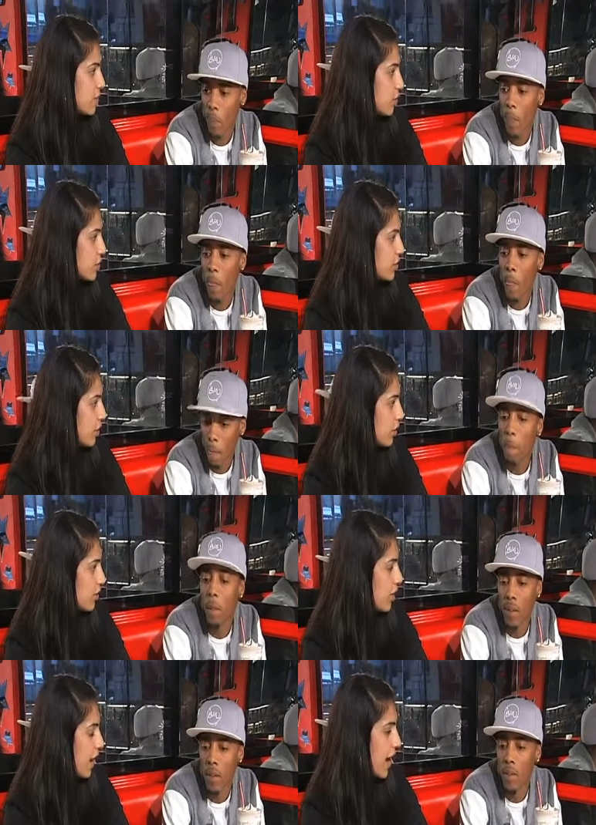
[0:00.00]
Speaker 1: support to you
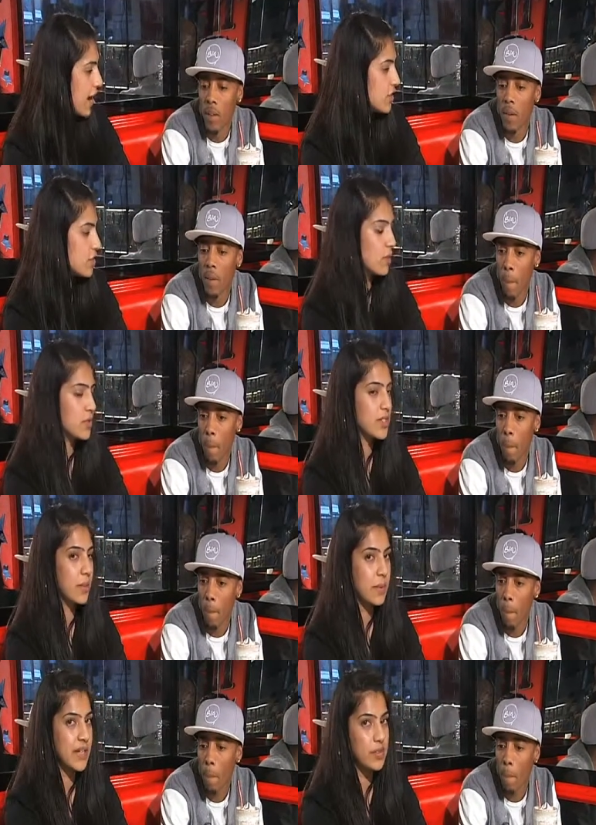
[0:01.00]
Definitely. and um, she's a
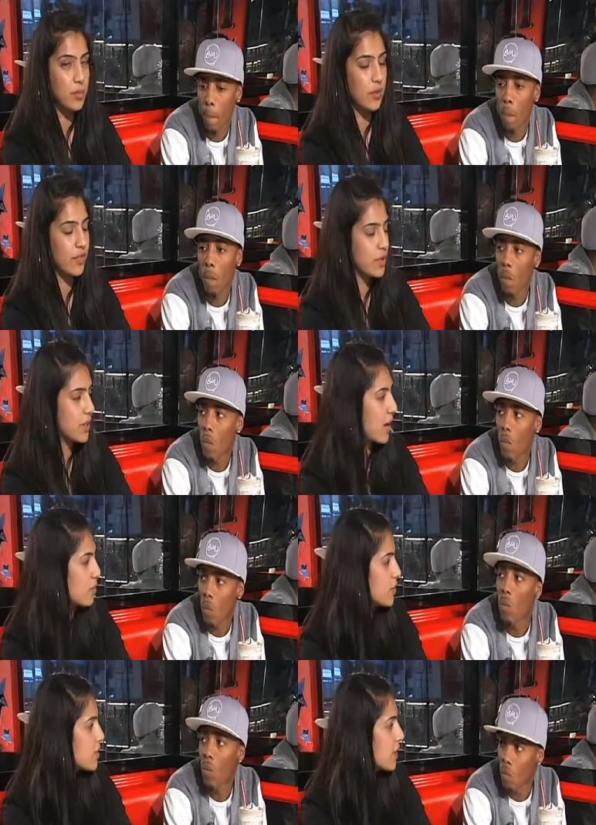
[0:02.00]
big supporter of UK
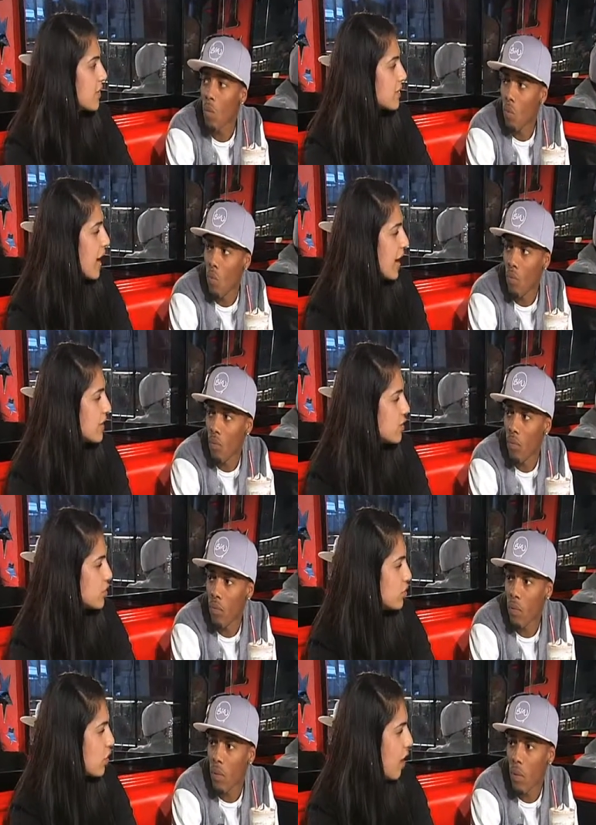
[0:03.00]
music. So mm -hmm. how mhm. did
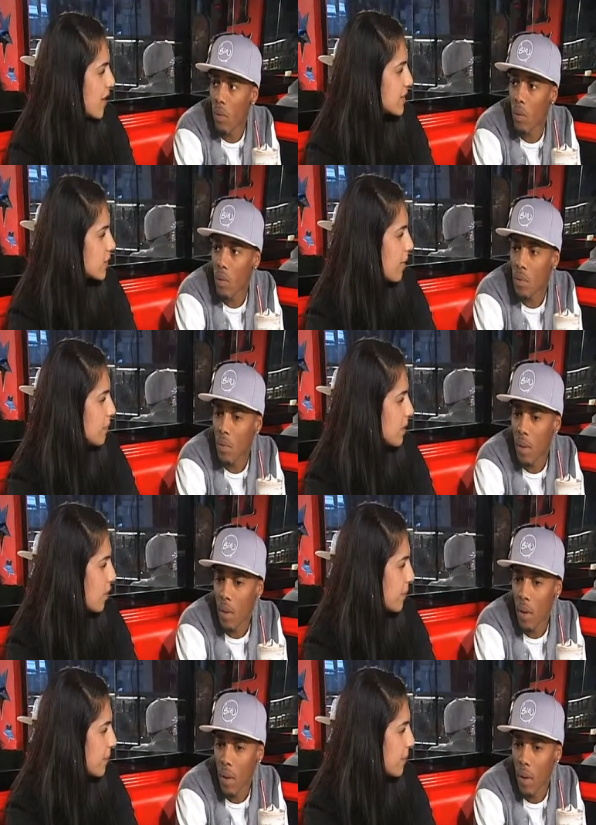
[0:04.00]
you guys like meet up